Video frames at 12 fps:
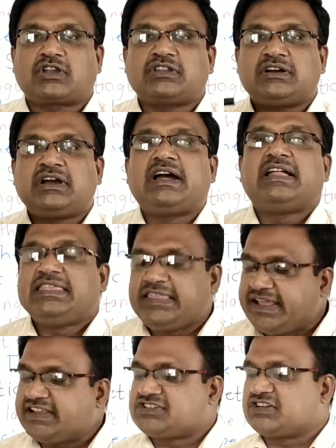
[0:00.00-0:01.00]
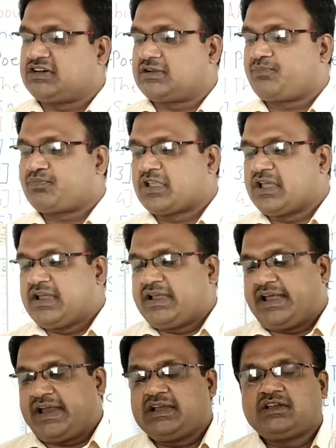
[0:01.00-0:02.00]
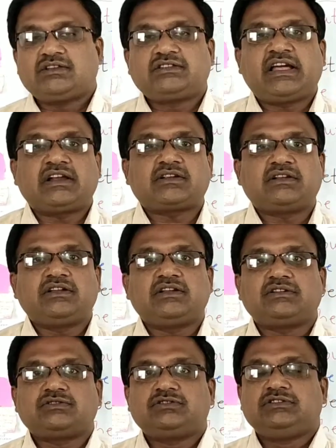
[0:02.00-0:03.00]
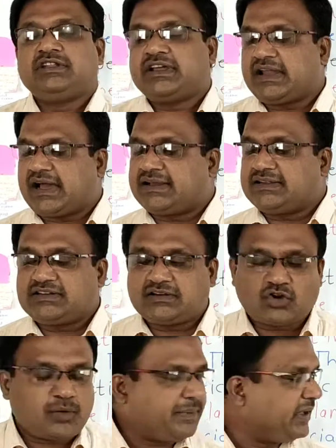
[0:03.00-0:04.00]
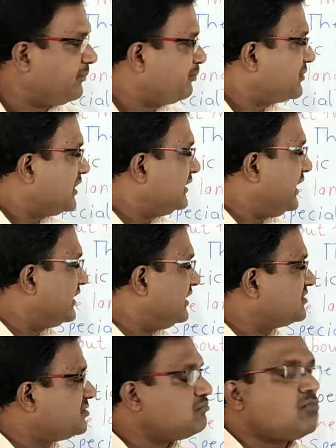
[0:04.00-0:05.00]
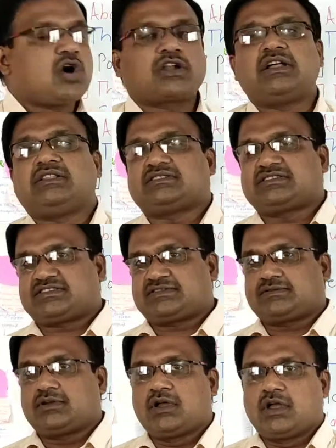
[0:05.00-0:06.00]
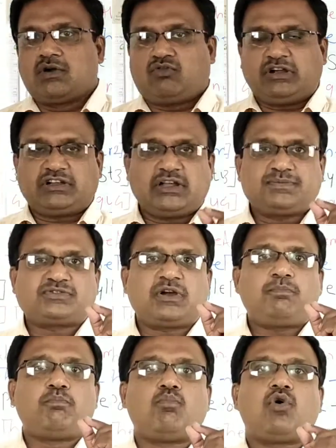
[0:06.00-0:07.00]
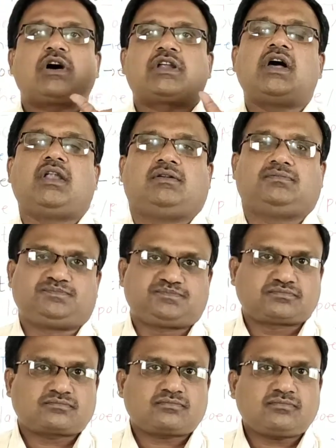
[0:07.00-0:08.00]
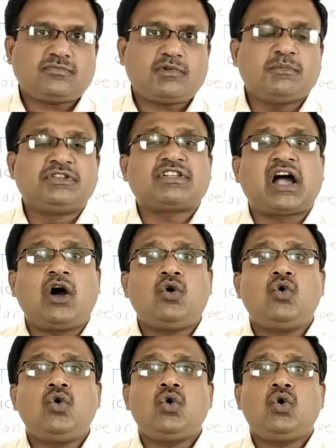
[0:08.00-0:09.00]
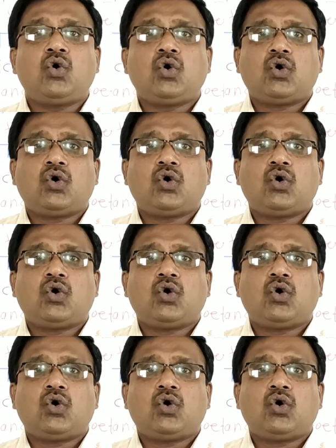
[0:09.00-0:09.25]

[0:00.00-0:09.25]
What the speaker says: the nature. And that then another topic, that is morals. What types of moral is how